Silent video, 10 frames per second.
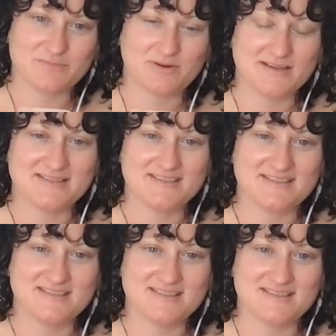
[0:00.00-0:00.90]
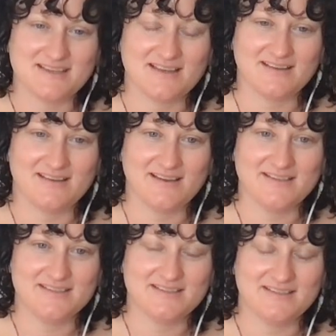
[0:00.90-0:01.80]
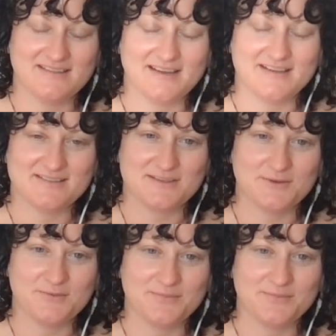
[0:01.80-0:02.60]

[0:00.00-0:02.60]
presence, entity that is you.